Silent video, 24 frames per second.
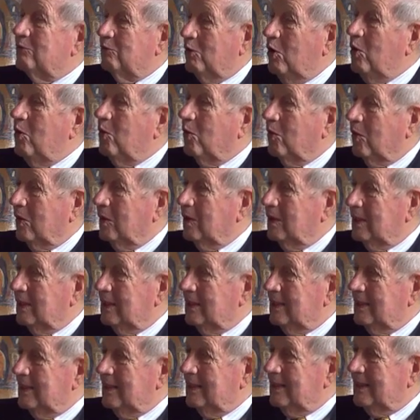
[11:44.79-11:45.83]
a role
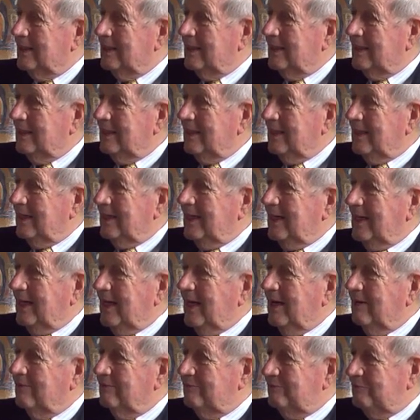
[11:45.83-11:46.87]

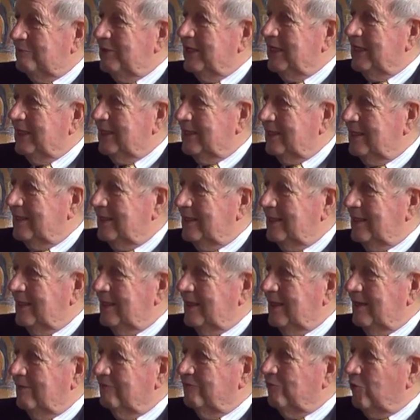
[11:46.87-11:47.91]
of being
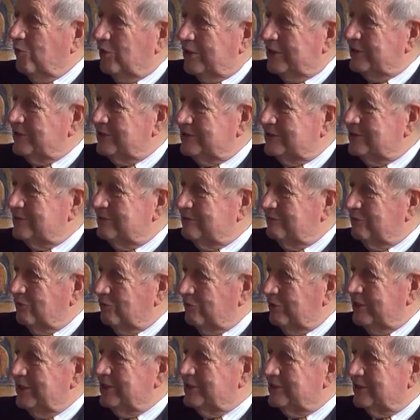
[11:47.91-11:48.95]
a voice for
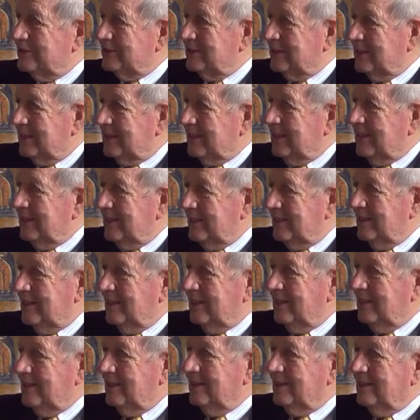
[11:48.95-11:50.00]
reason and
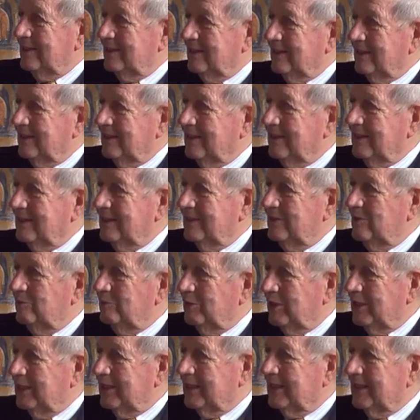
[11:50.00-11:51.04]
and and. Uh,
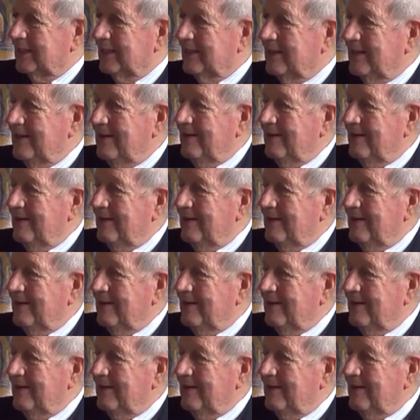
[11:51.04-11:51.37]
humility.